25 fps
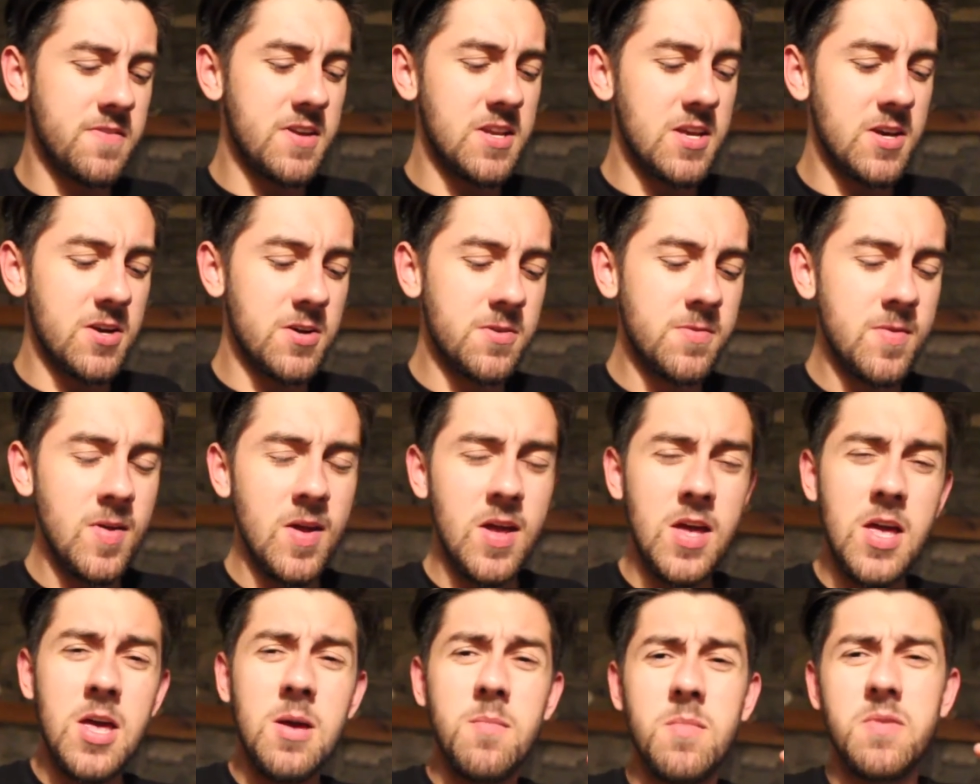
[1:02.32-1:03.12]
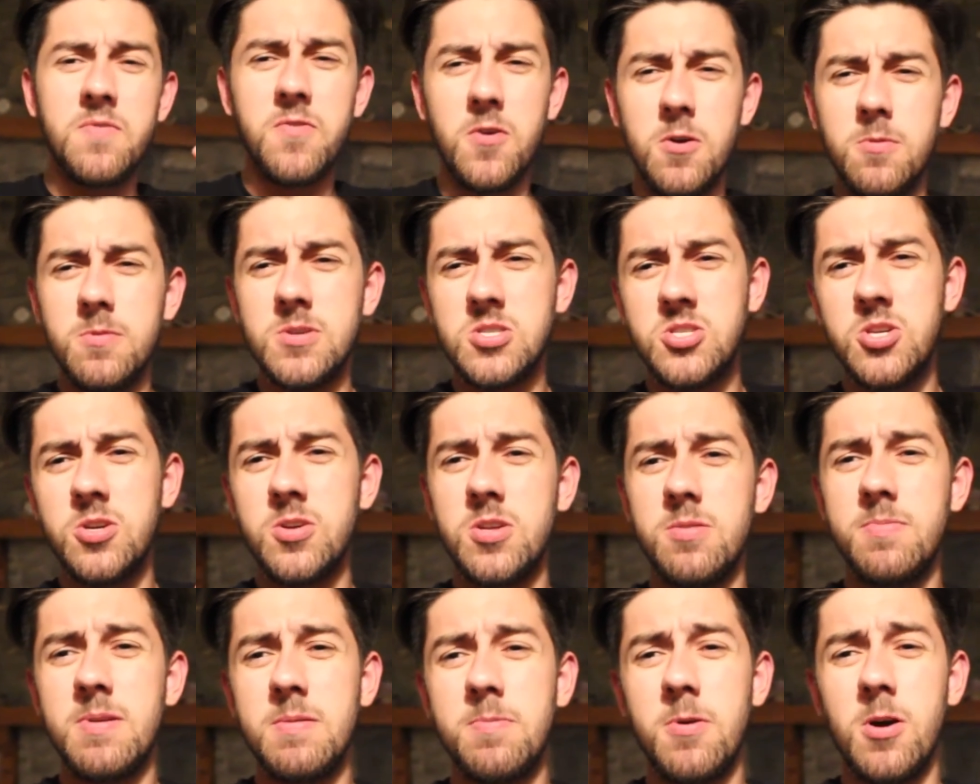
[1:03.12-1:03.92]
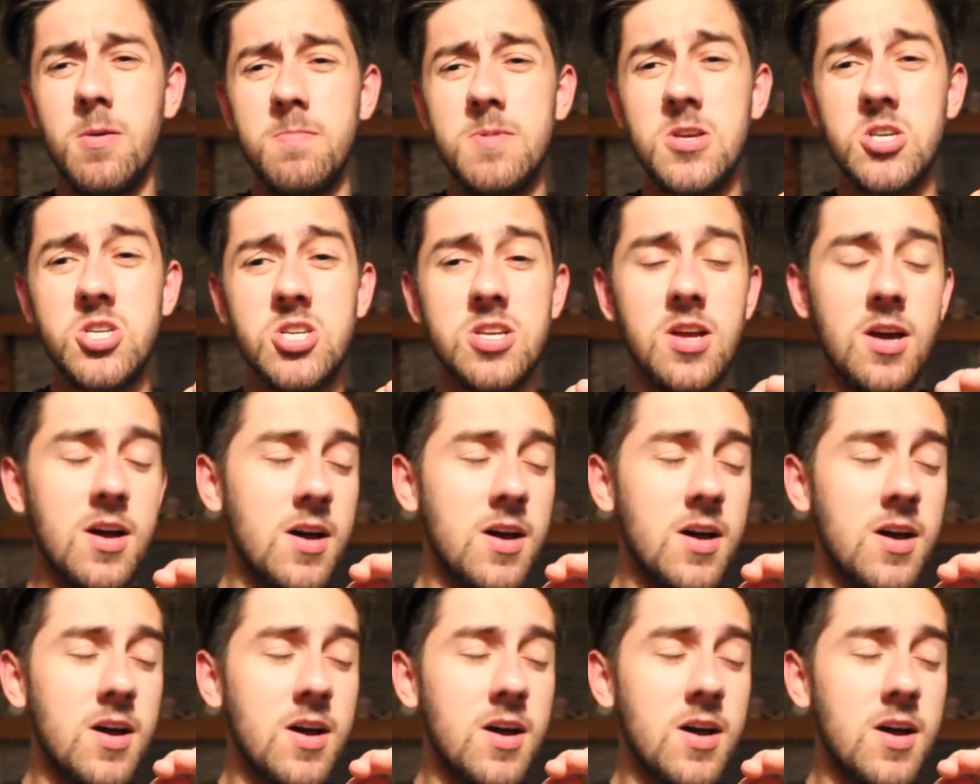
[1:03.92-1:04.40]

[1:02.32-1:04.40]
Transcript: video, before it was due to be published